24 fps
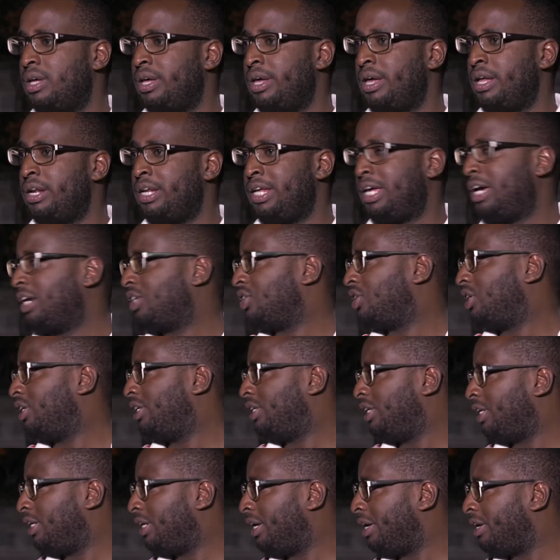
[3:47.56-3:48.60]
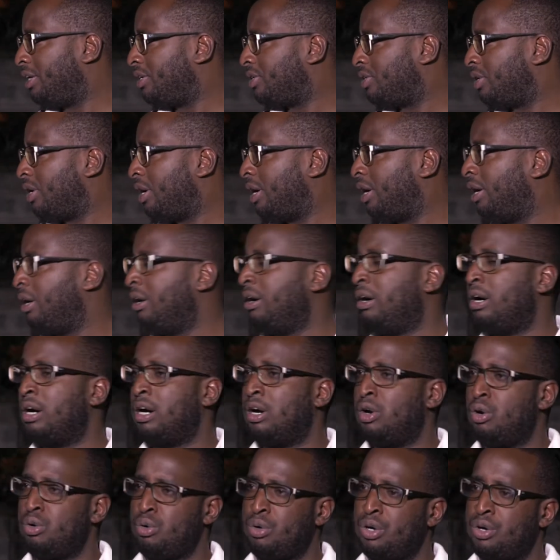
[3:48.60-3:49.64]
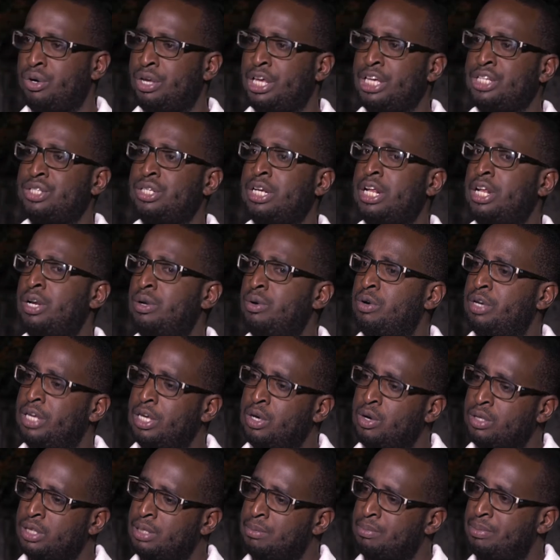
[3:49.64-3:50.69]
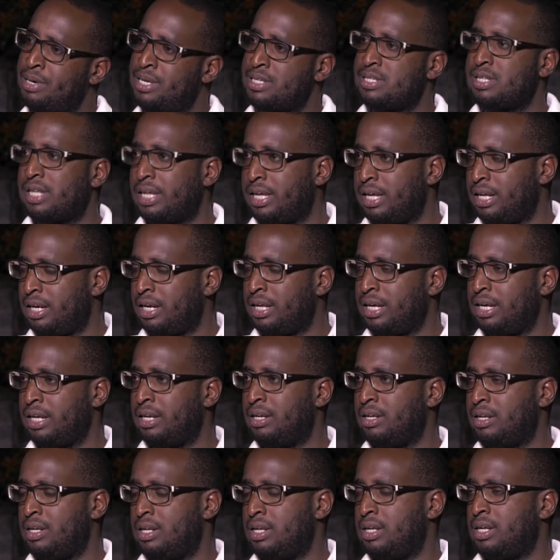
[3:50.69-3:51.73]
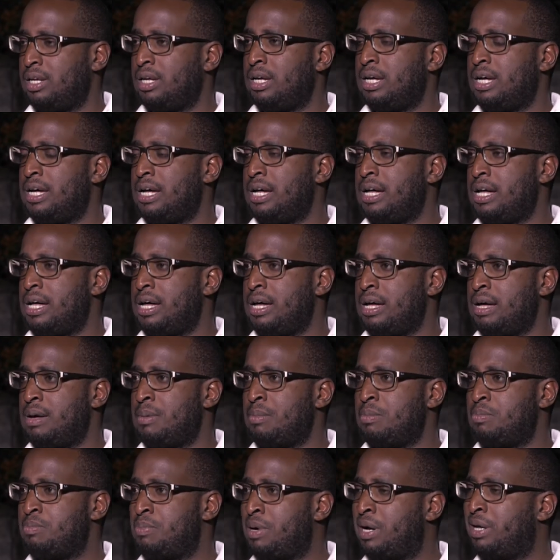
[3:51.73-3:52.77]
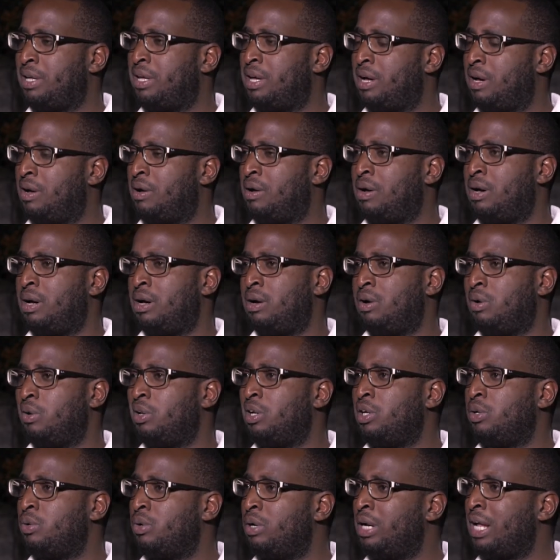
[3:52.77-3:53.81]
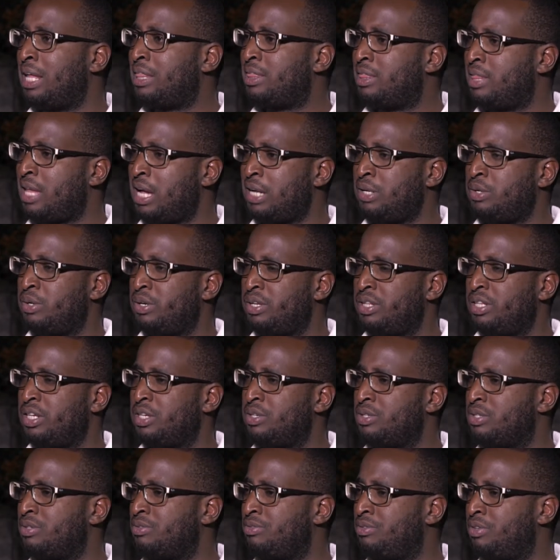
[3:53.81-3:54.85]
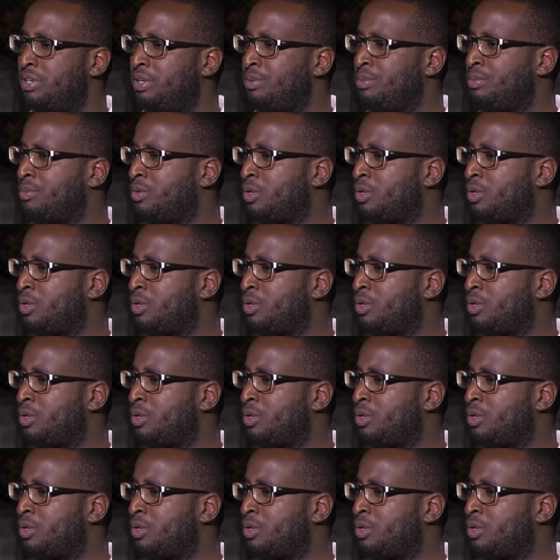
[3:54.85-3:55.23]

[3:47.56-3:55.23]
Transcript: and he actually did get a try on one occasion. I know he got them past the gain line. All in all, I don't think it was a very